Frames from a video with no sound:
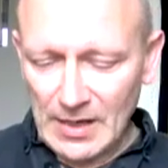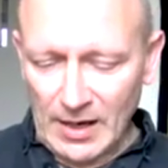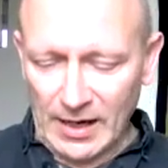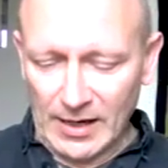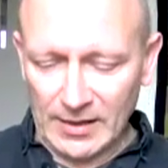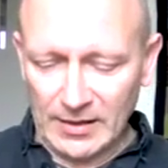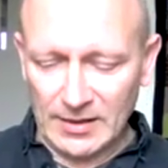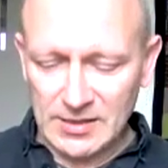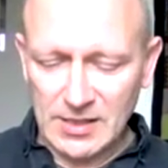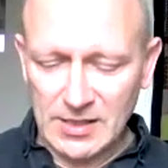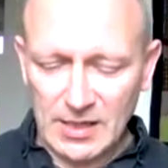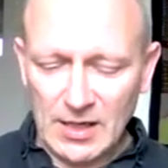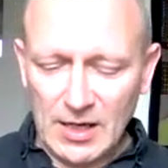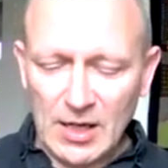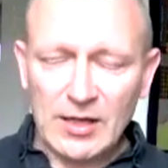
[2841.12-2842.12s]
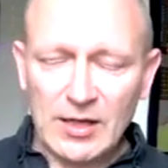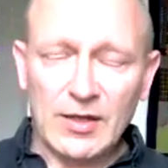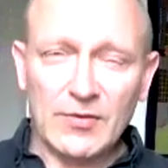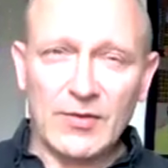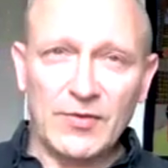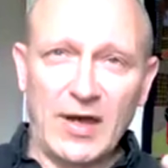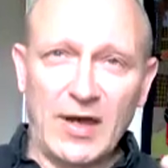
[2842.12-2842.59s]
And
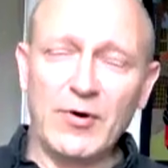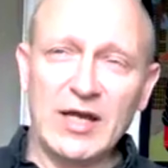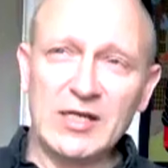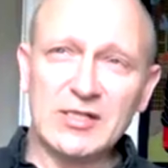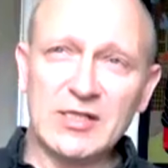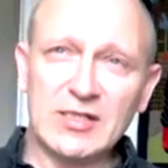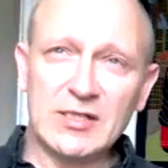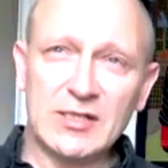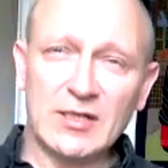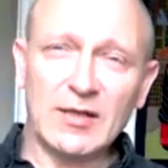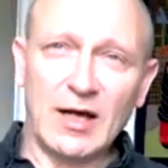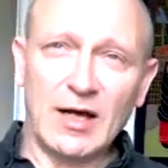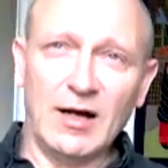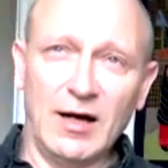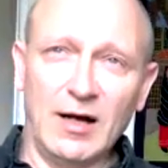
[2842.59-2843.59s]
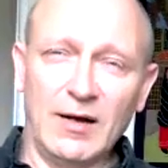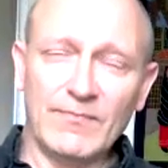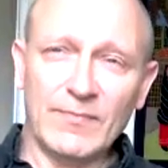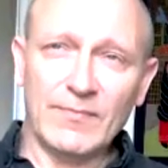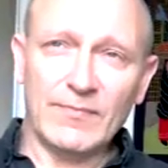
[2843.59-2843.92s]
there is, although